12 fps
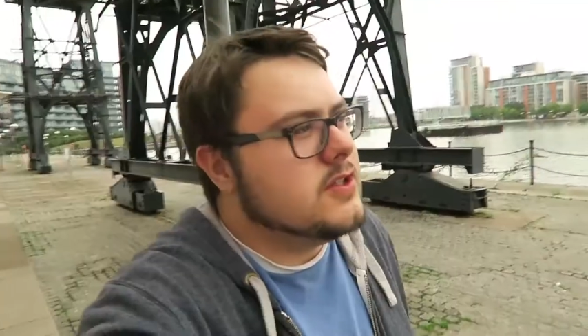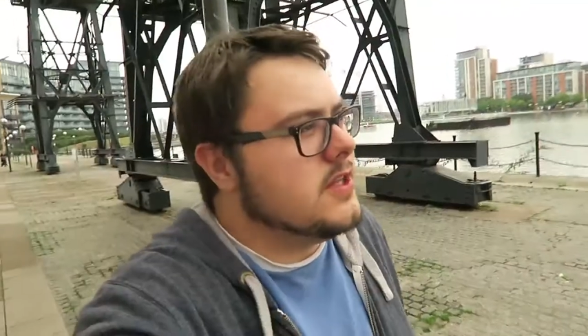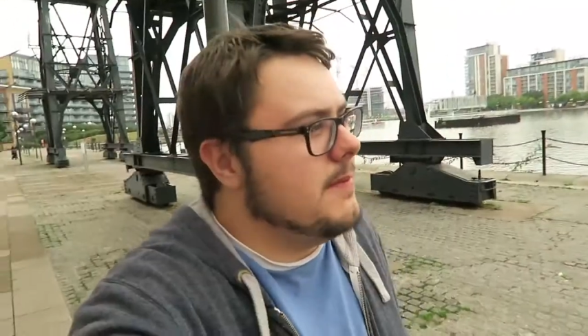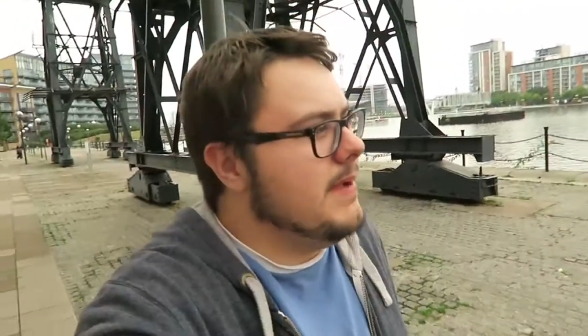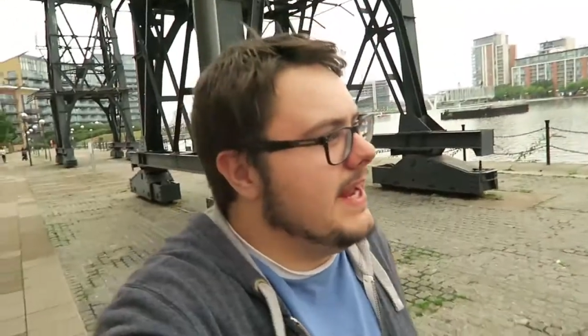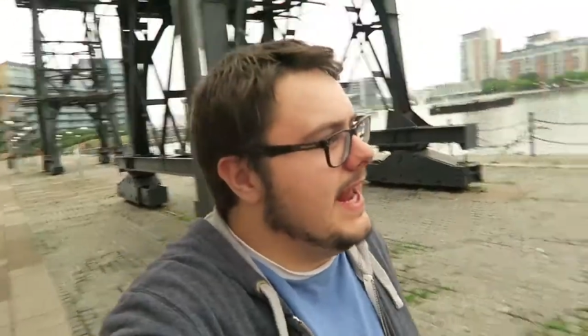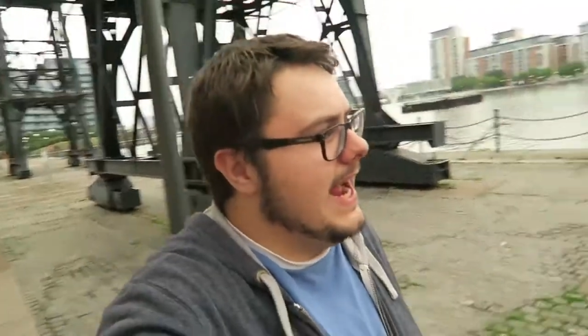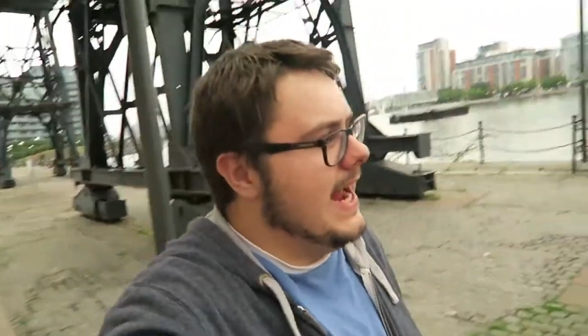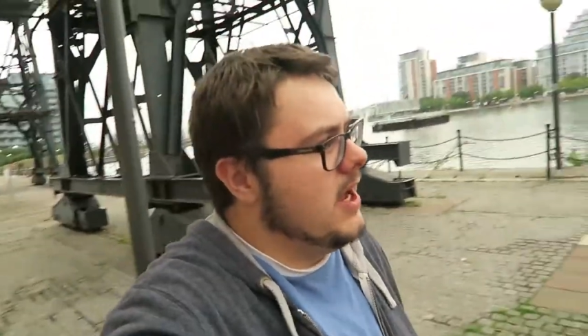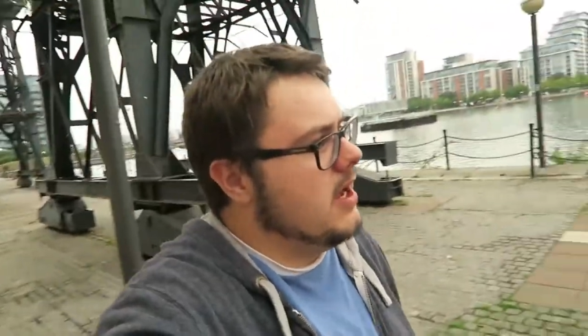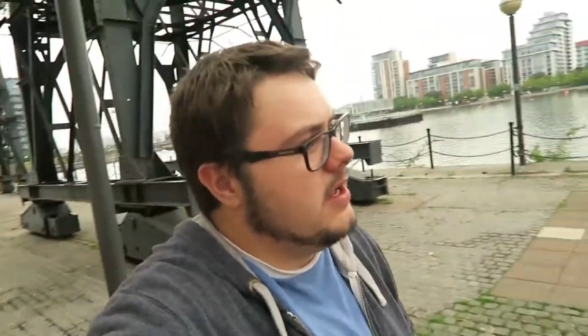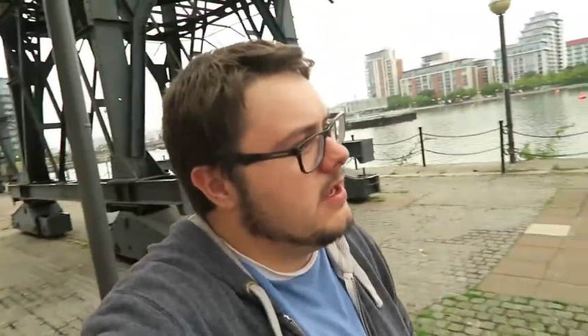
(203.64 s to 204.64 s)
So me and
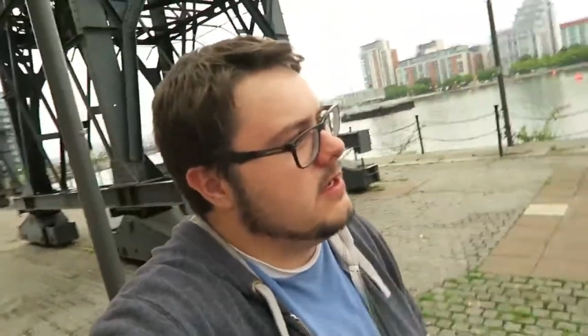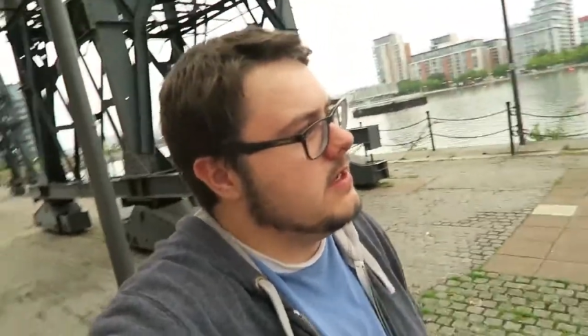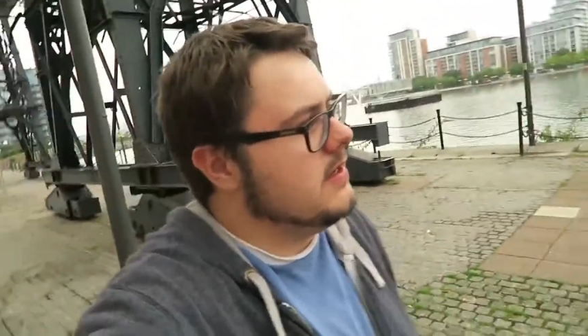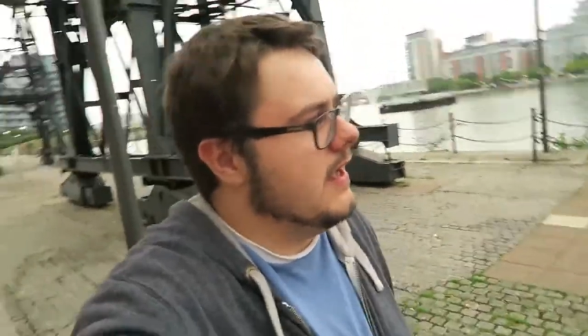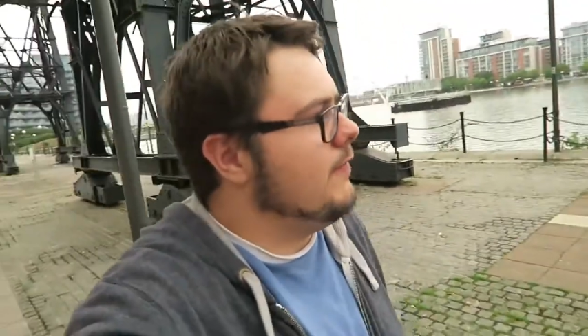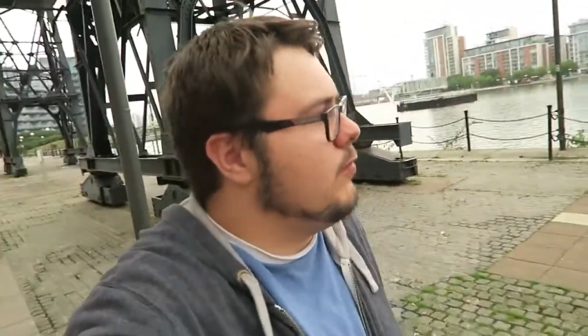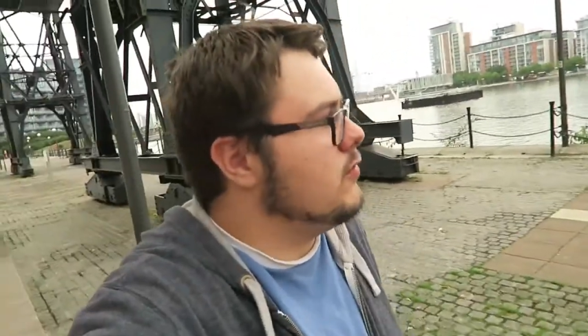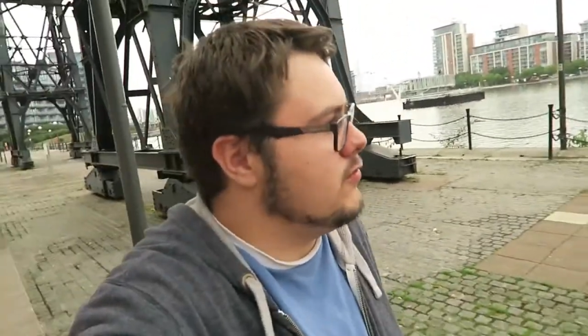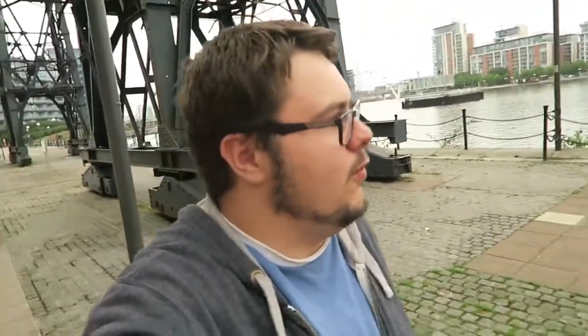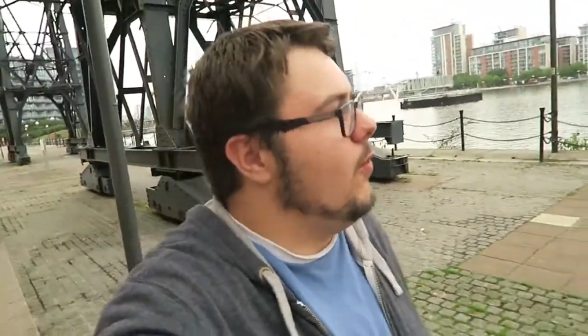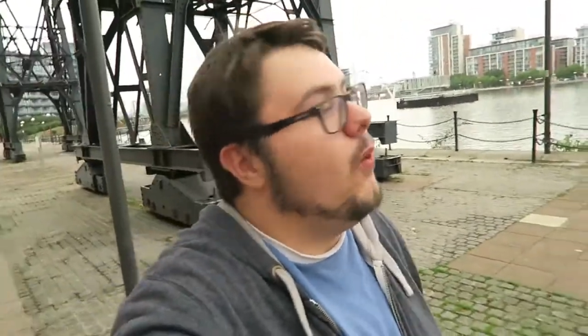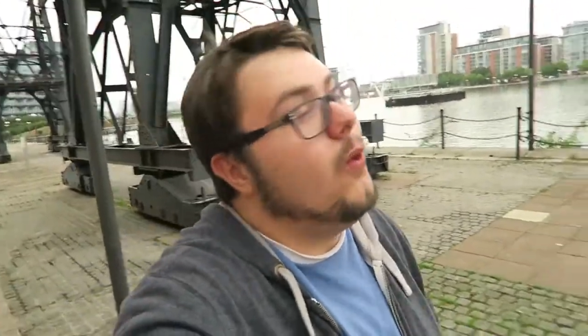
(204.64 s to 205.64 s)
Hannah have
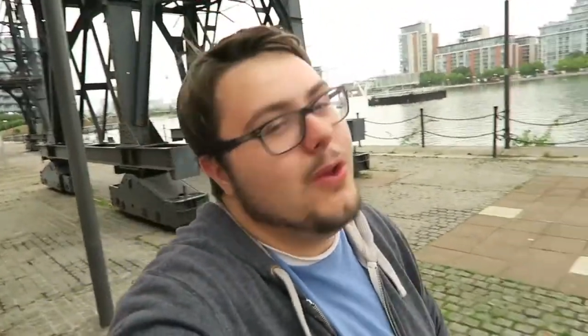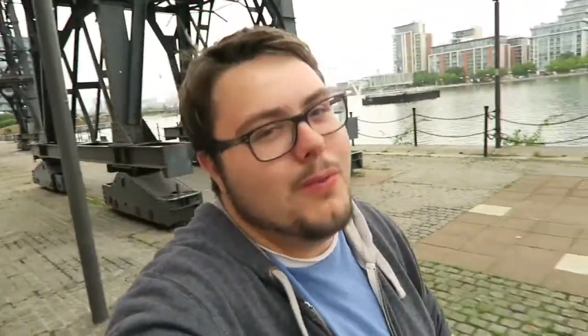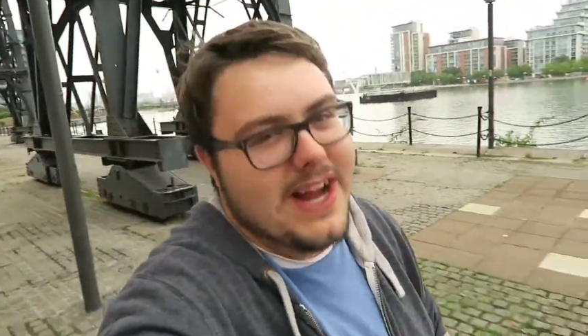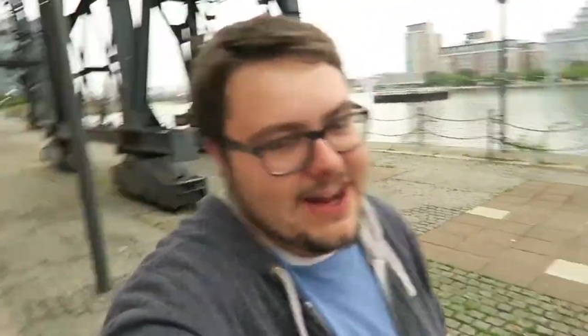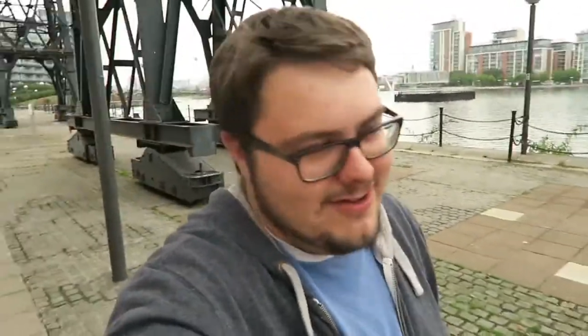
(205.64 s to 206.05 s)
walked all the way